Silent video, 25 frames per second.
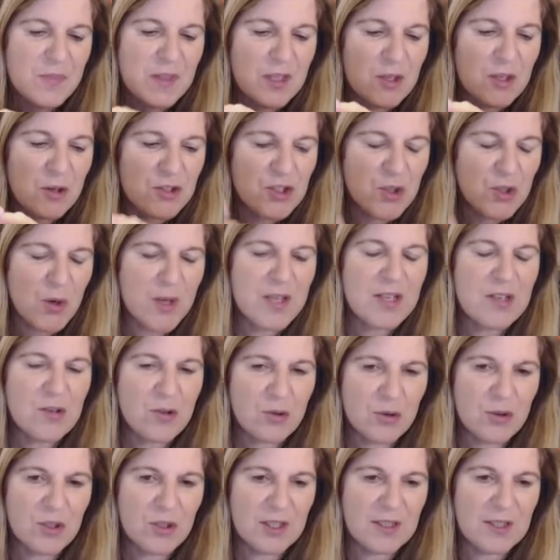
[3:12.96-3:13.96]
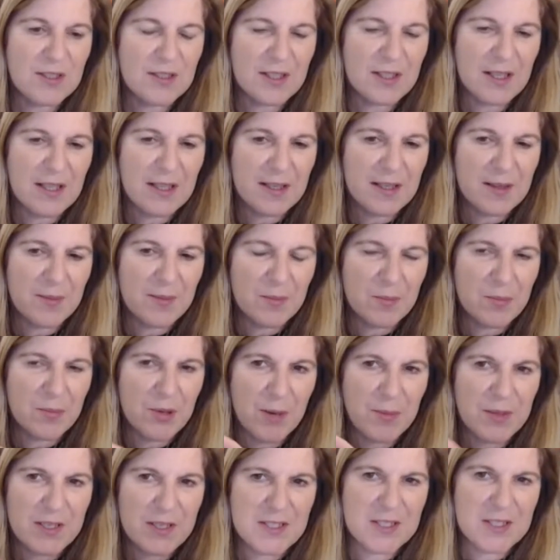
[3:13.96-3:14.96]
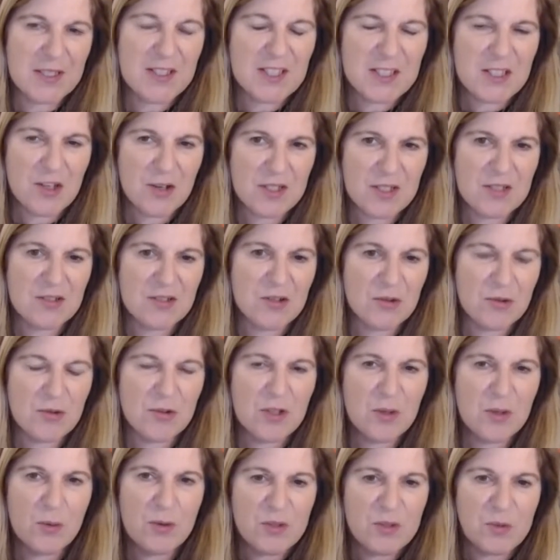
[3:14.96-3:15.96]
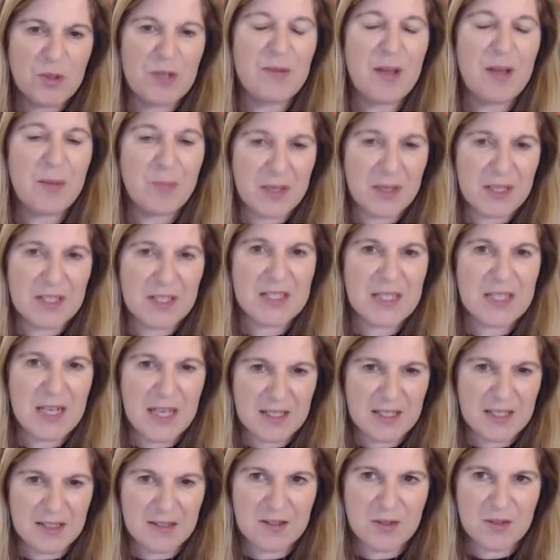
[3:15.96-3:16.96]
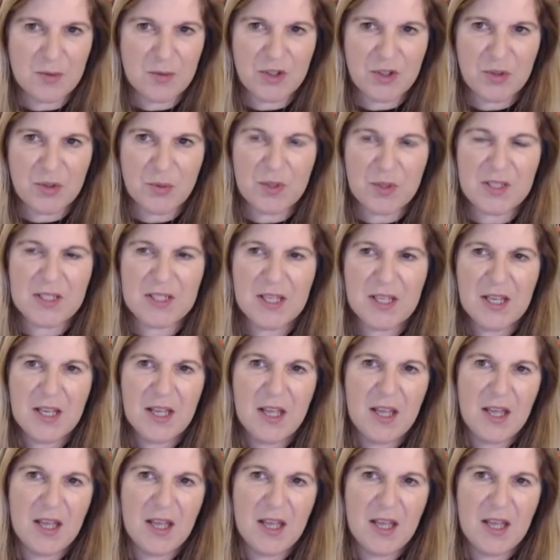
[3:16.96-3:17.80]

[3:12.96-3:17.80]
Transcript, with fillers: you know, joining Google, um, probably six years into Google, was one of my biggest lessons, which was